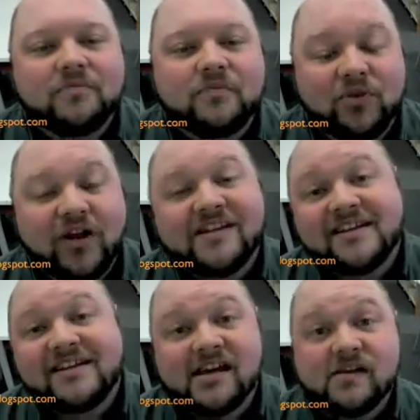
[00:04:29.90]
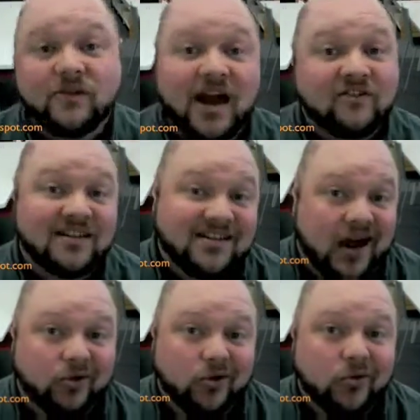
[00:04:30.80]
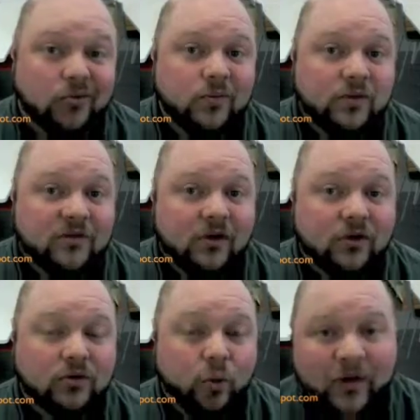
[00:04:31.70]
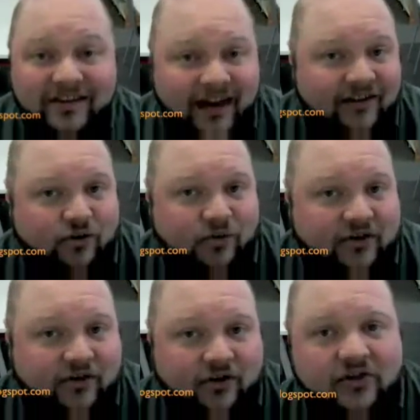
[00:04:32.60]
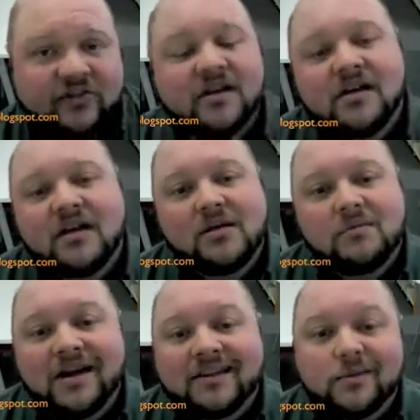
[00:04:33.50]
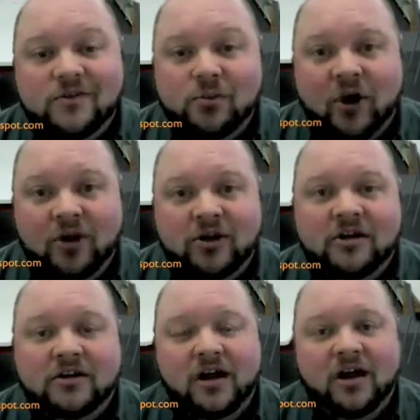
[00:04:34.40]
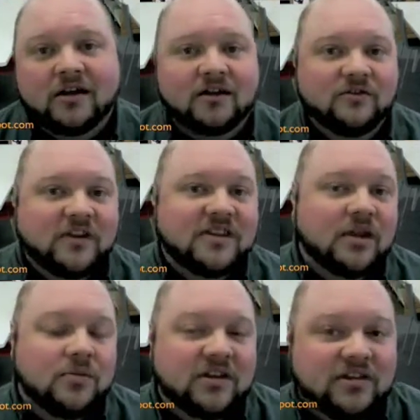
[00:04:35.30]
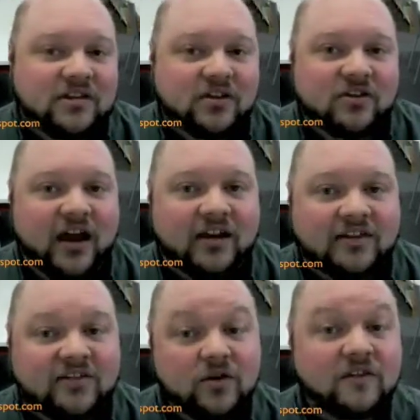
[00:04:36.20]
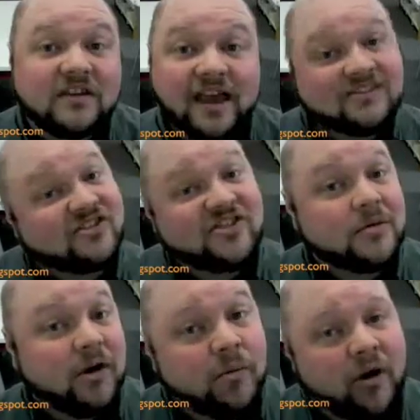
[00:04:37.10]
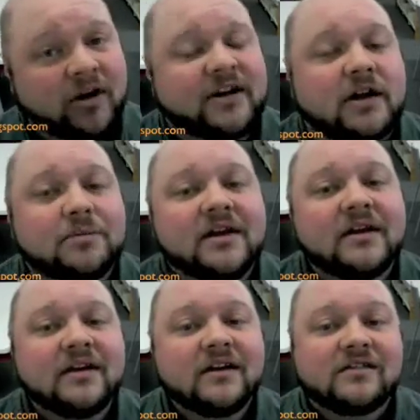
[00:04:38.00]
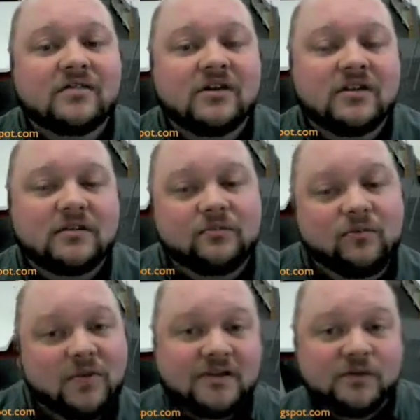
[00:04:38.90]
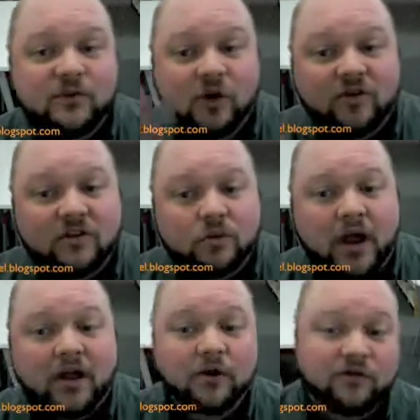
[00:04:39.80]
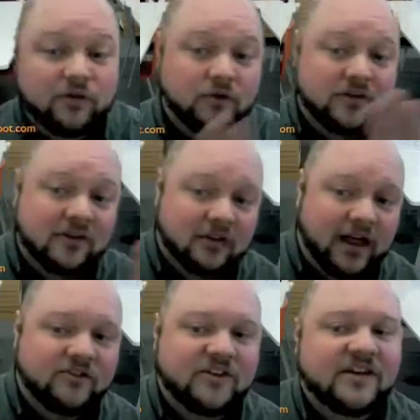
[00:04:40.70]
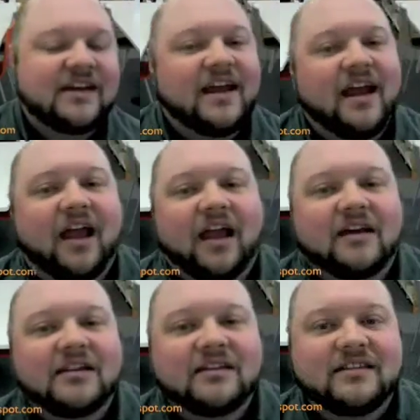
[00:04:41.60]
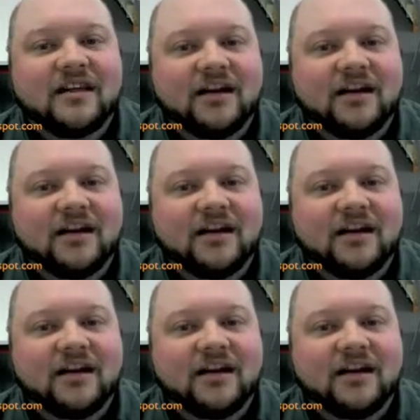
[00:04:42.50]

Plus, they take forever to download. So resize your pictures, make them smaller, fit them into your text using HTML markup so that things float to the right or float to the left, and